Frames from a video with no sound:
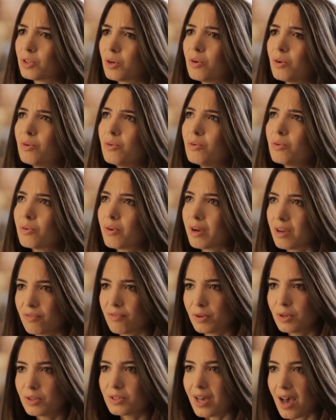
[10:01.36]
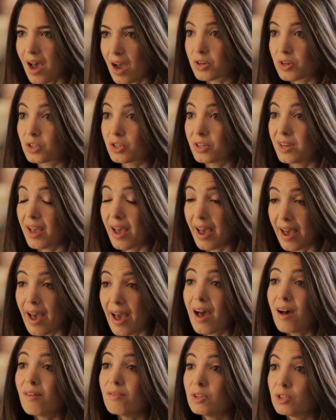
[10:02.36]
so grateful to actually
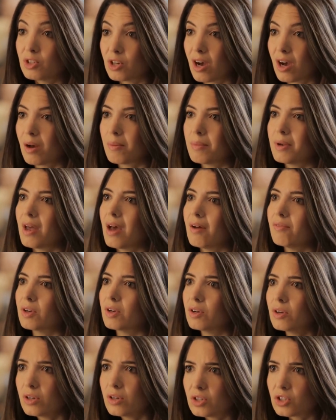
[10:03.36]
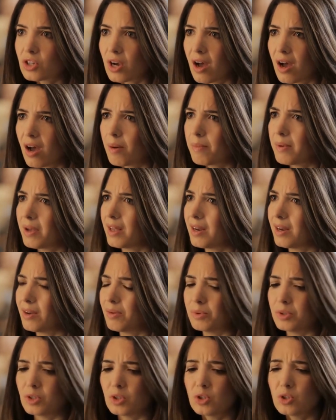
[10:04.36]
have a job and have good job. And
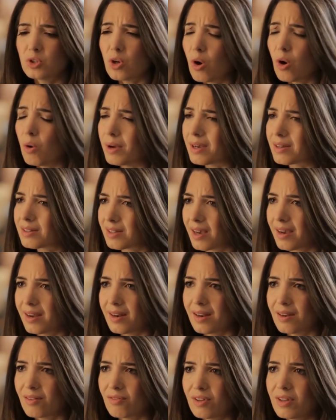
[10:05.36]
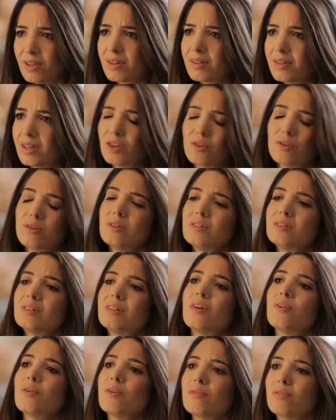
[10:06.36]
it was so exciting, feeling like you're in the
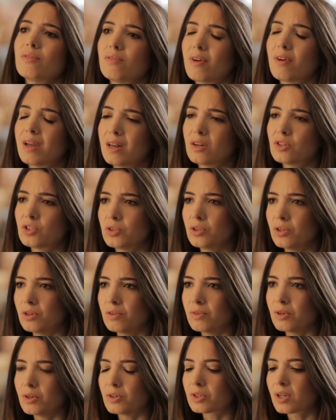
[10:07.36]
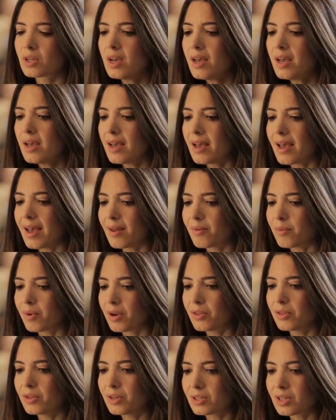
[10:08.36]
center of the financial universe. And
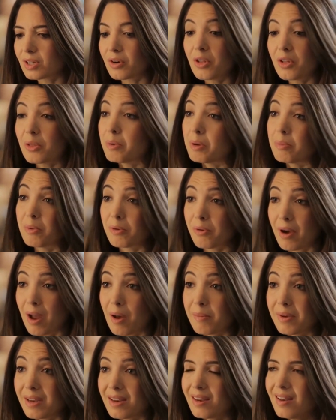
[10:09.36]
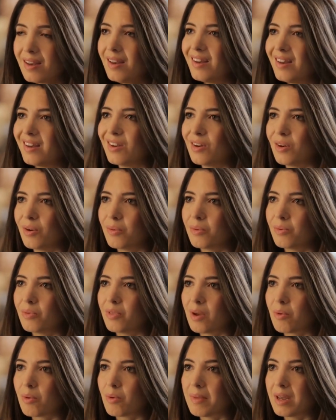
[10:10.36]
when I looked at all the people around me, you know,
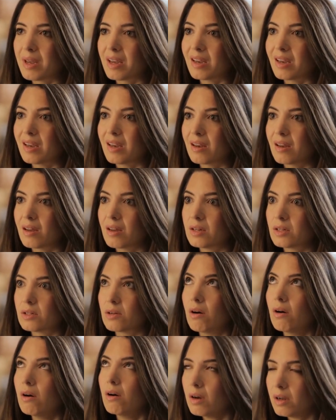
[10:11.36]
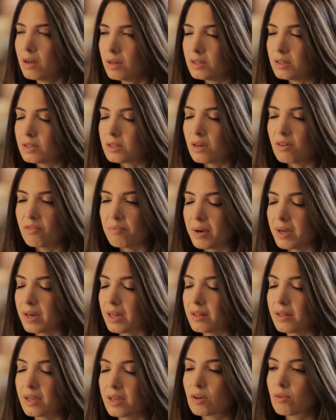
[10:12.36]
they were making tons of
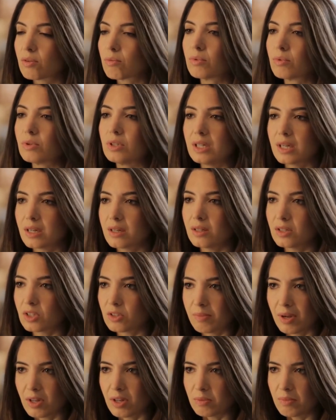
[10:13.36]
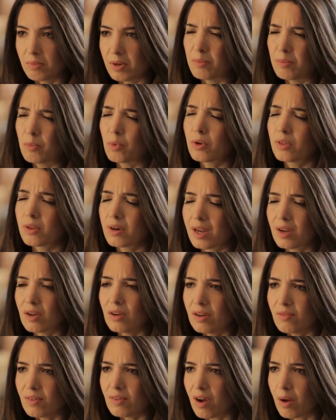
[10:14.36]
money, like ridiculous amounts of money, more than I
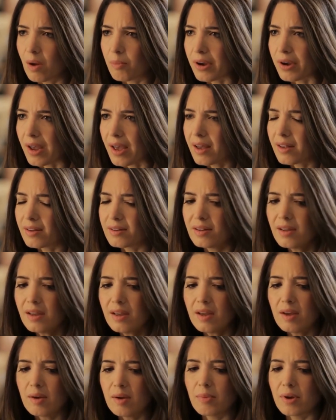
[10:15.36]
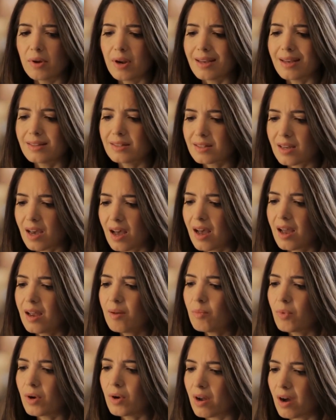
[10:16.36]
could even comprehend. But as
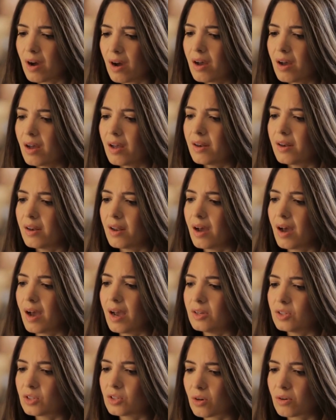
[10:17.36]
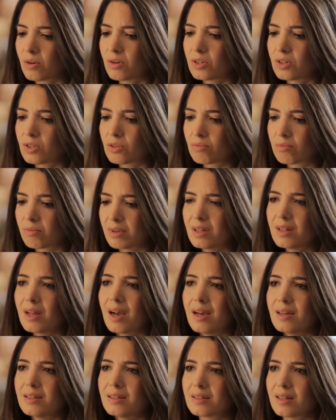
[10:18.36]
time went on, I started to
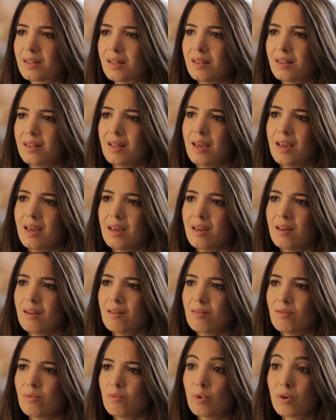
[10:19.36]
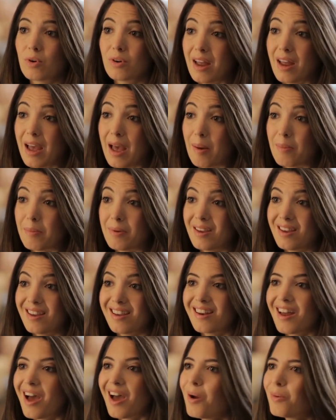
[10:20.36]
realize that they weren't
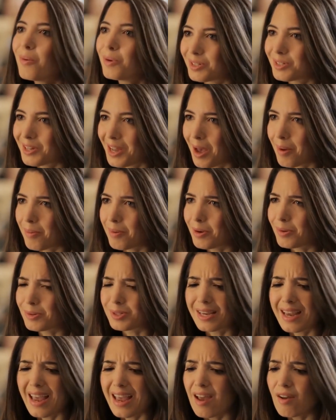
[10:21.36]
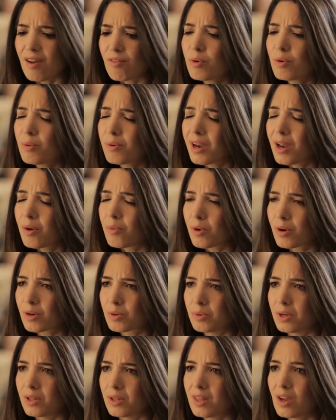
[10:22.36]
happy and I wasn't happy. It was like everyone I
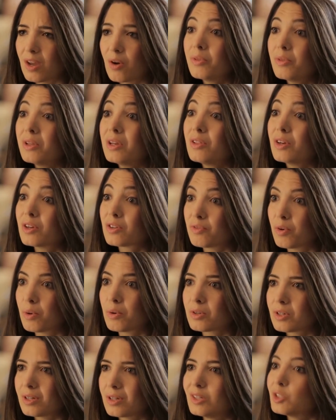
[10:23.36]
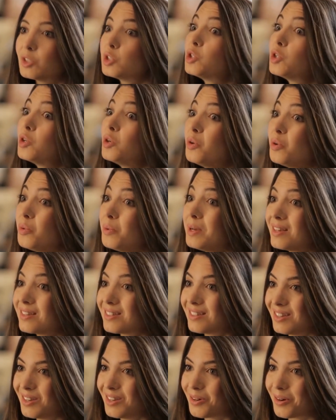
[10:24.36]
worked with, they only looked forward to these 2
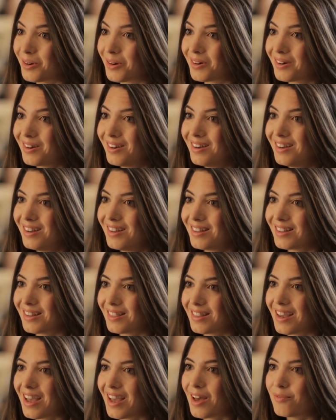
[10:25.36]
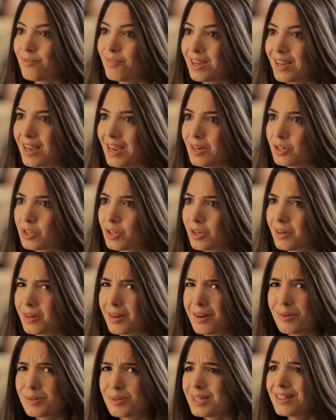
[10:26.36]
weeks a year that they had vacation.
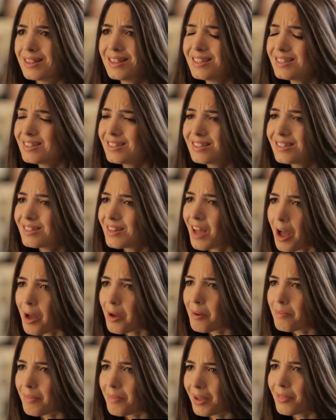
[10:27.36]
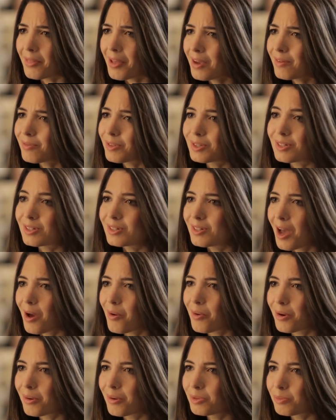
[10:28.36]
And I was like, this is not my life. This is
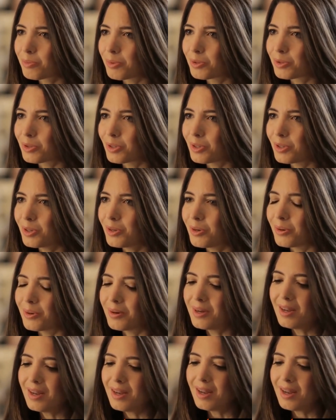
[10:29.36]
not what I'm supposed to do.